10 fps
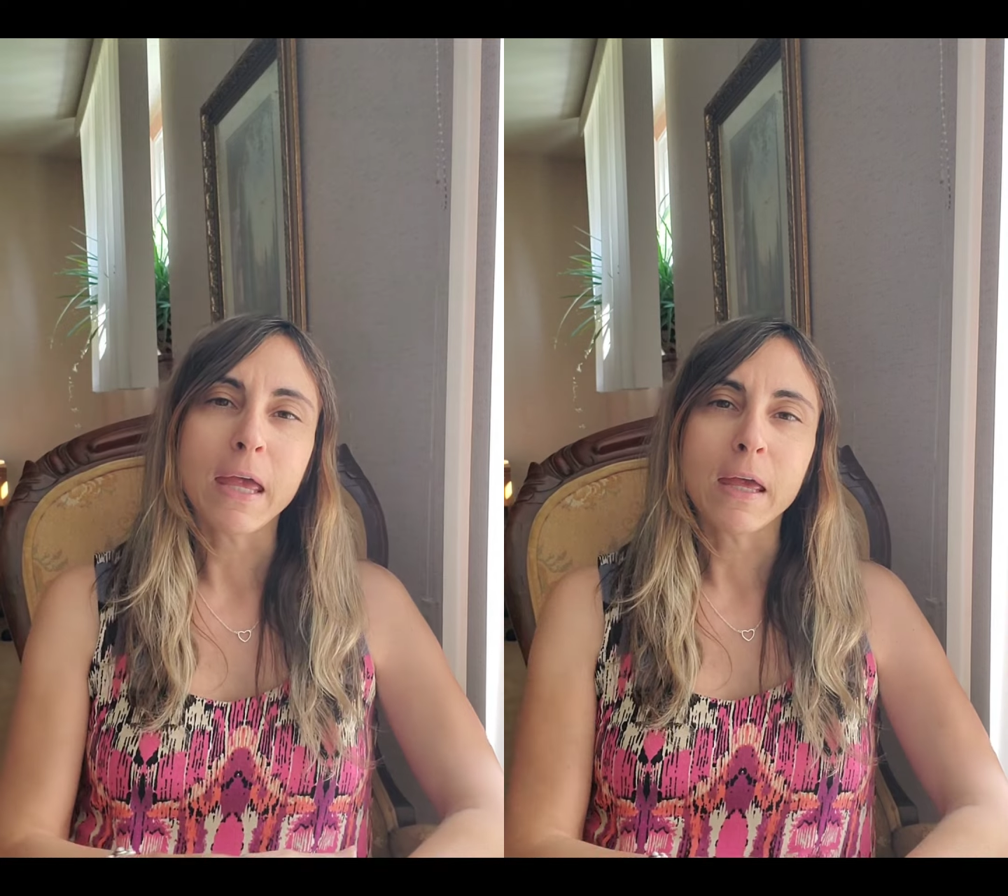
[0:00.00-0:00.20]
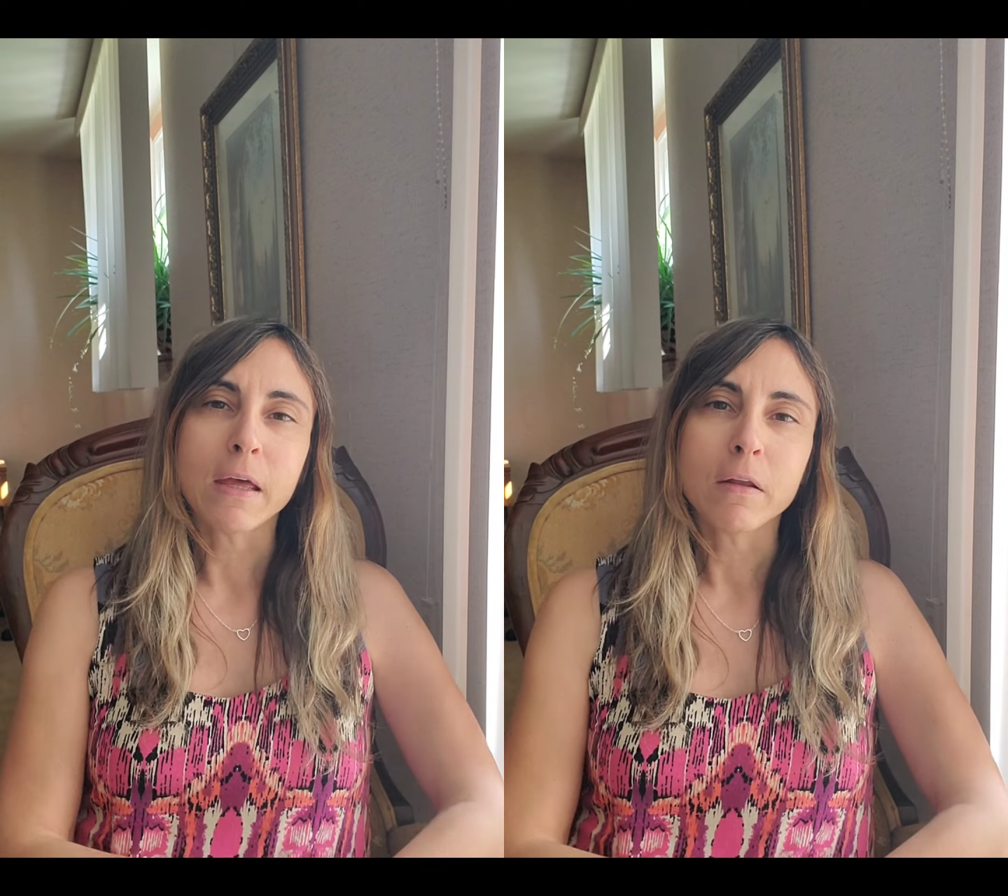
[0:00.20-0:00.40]

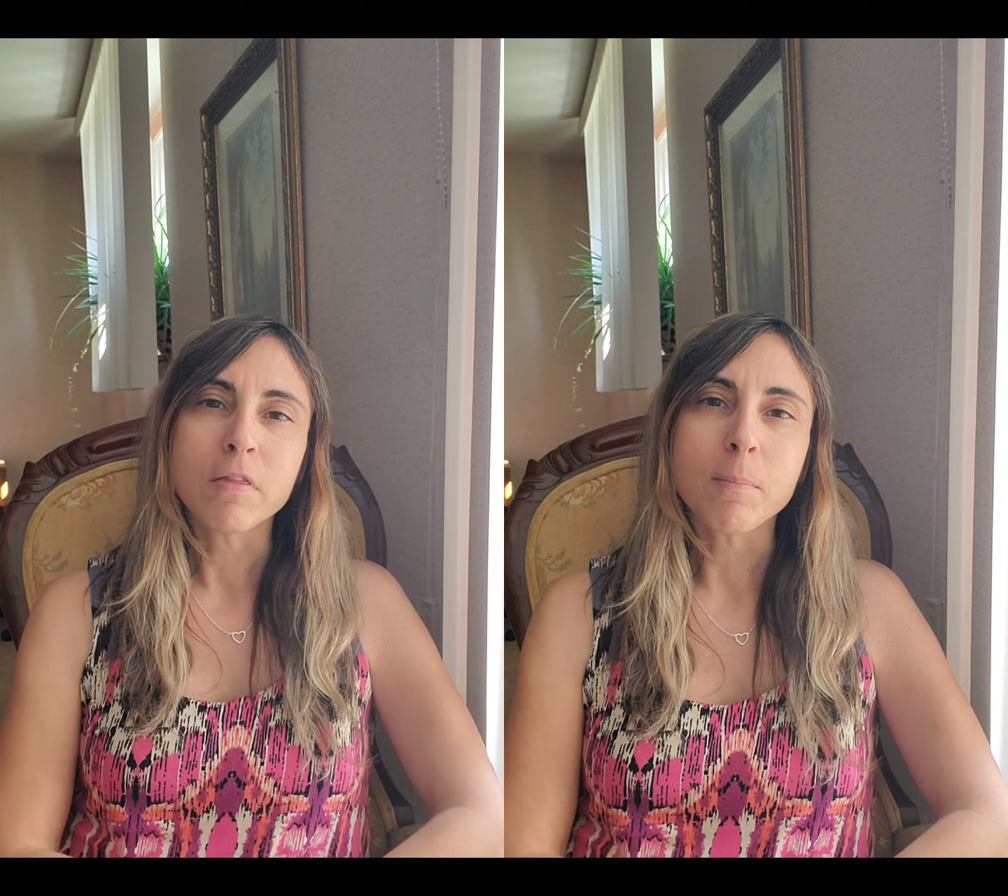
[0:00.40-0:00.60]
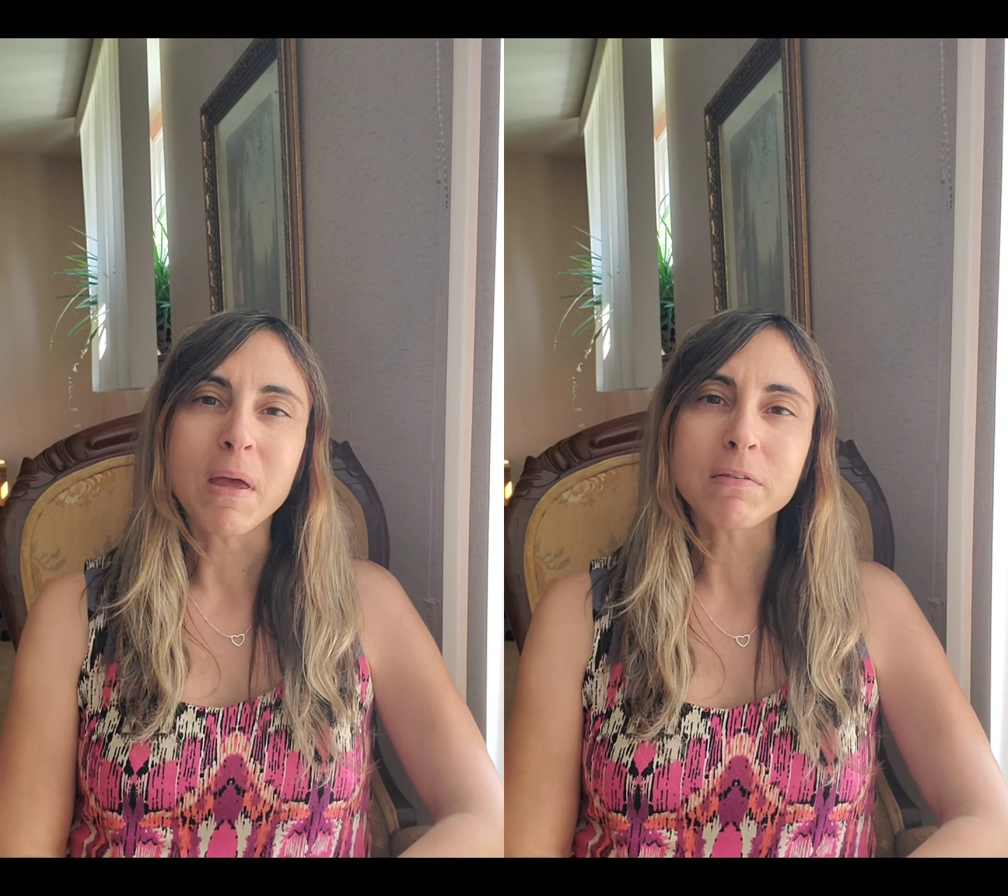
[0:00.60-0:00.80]

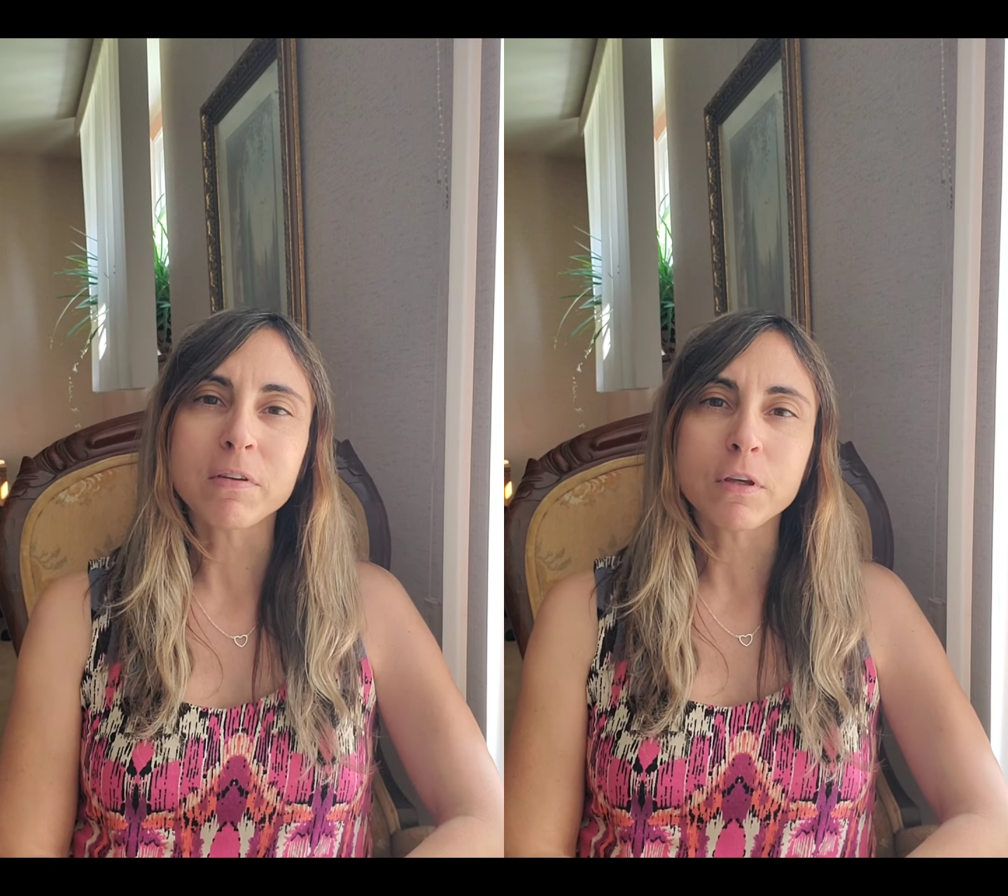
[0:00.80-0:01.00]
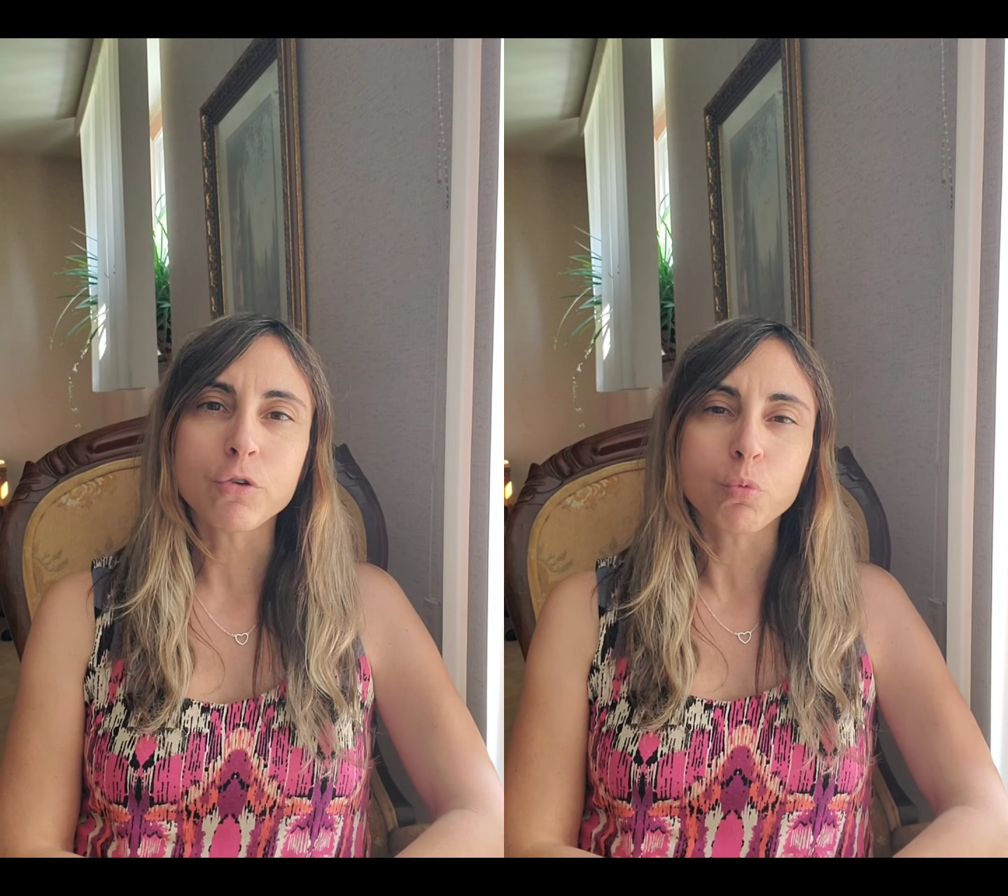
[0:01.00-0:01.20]
and the
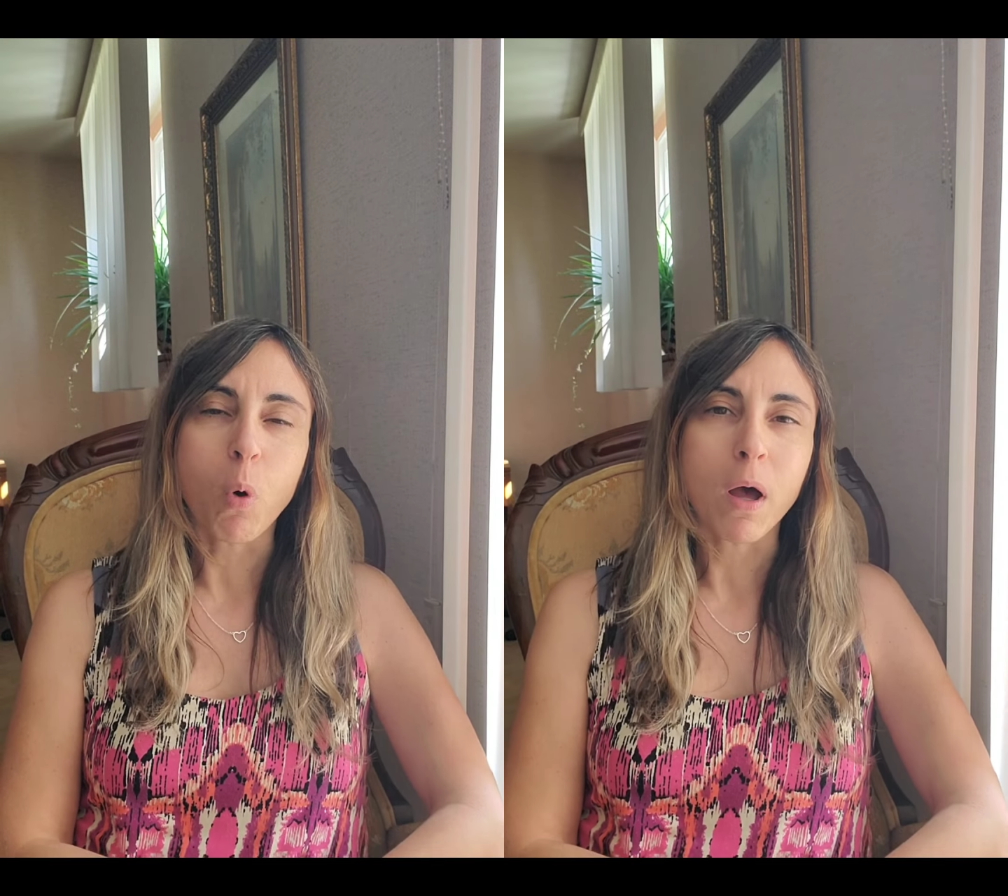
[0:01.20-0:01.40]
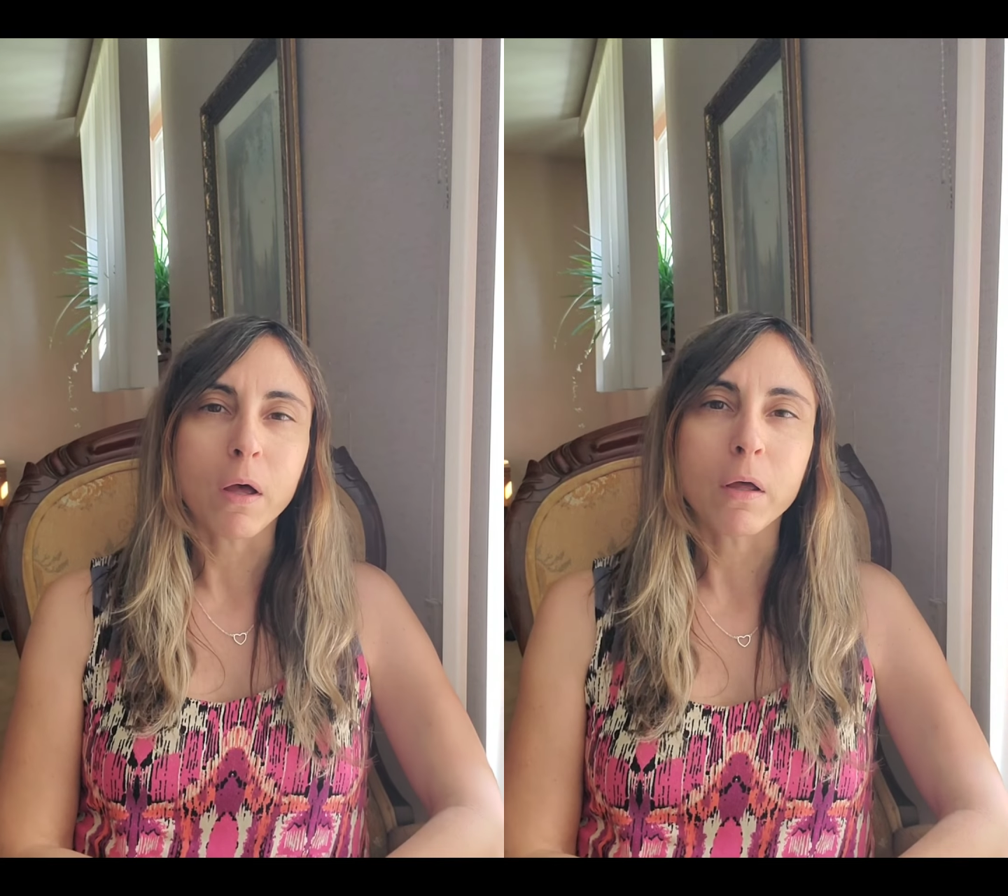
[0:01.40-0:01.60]
message
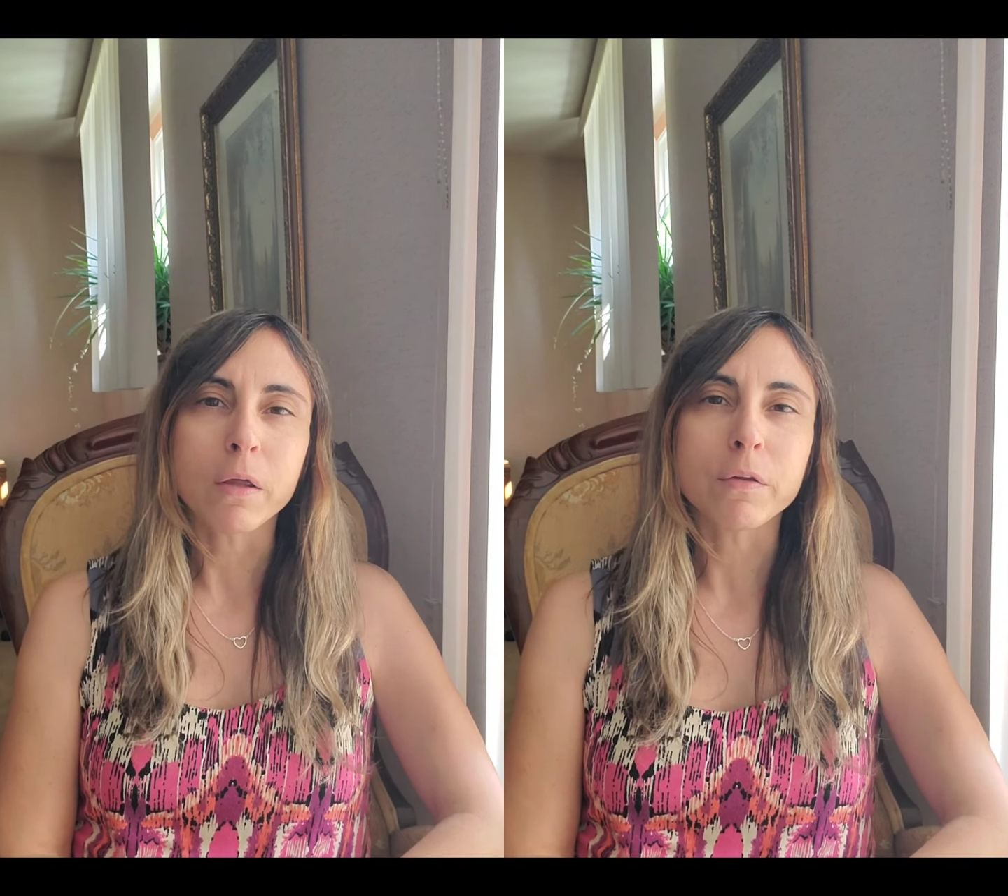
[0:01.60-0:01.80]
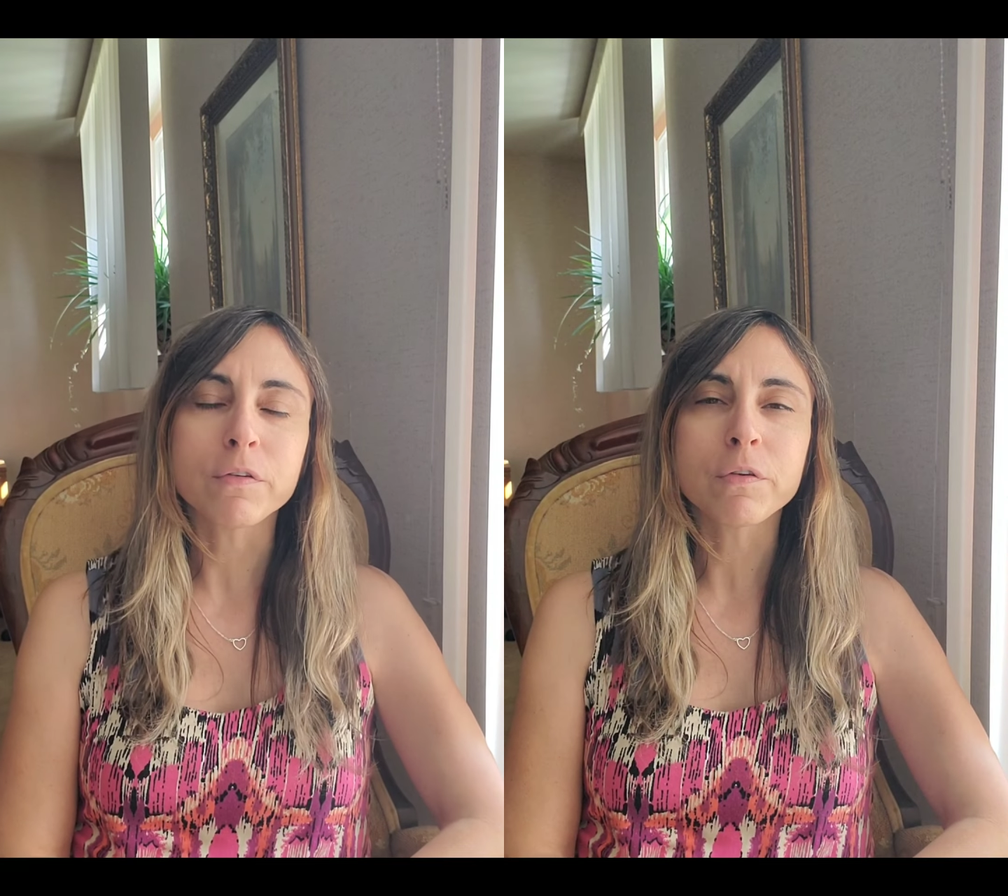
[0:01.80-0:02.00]

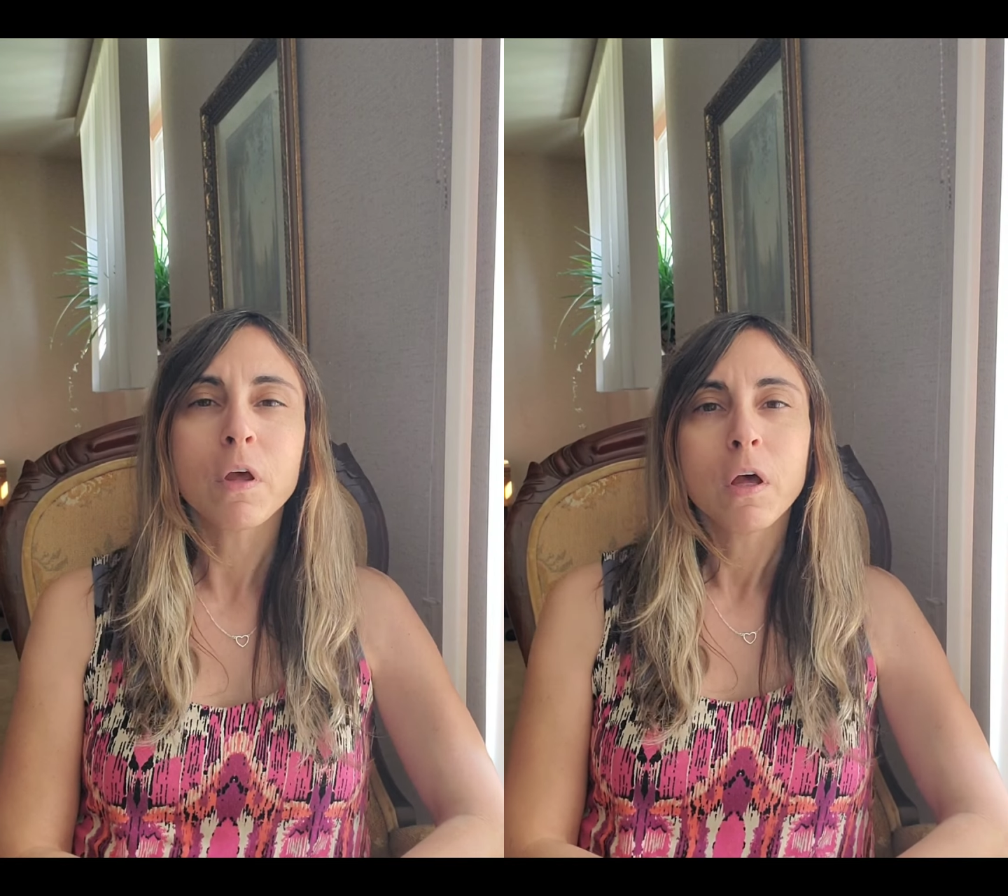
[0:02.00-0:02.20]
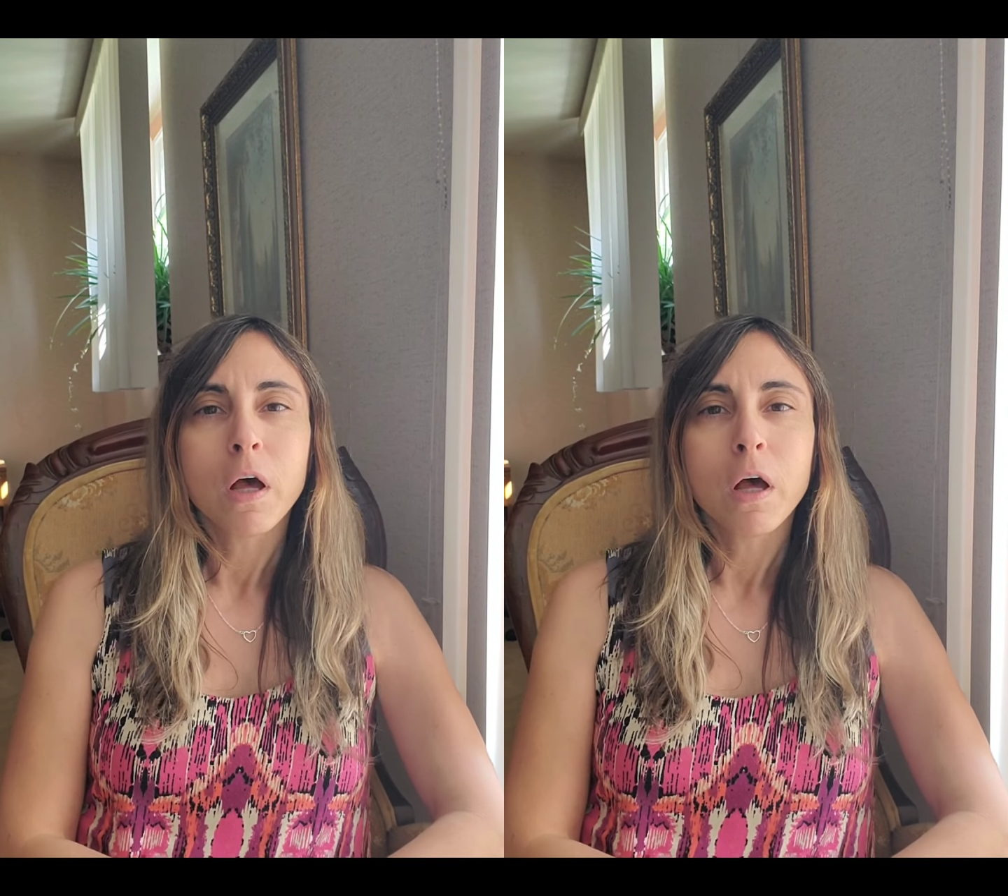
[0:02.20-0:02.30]
was,